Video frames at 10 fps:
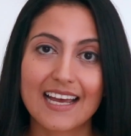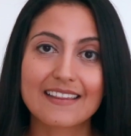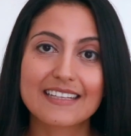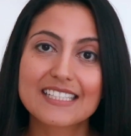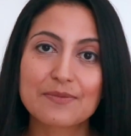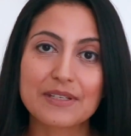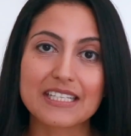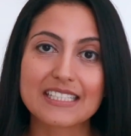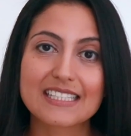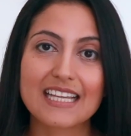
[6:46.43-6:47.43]
and this
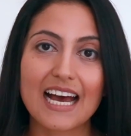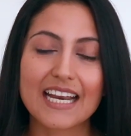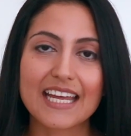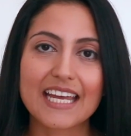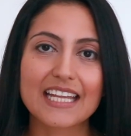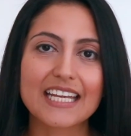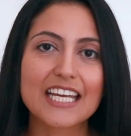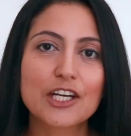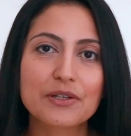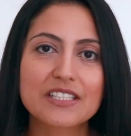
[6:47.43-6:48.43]
means that it
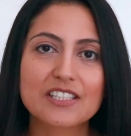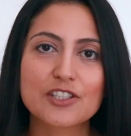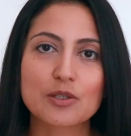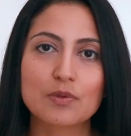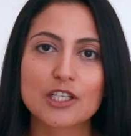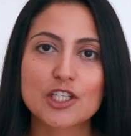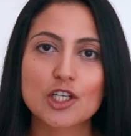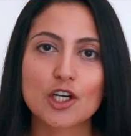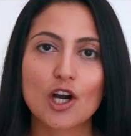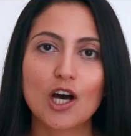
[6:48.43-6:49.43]
increases your blood
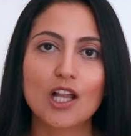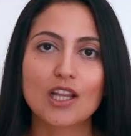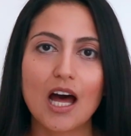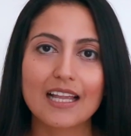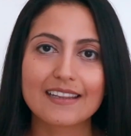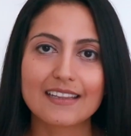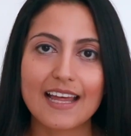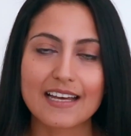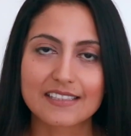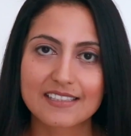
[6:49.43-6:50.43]
sugar a lot
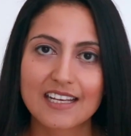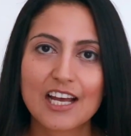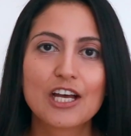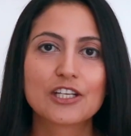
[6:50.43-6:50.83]
less.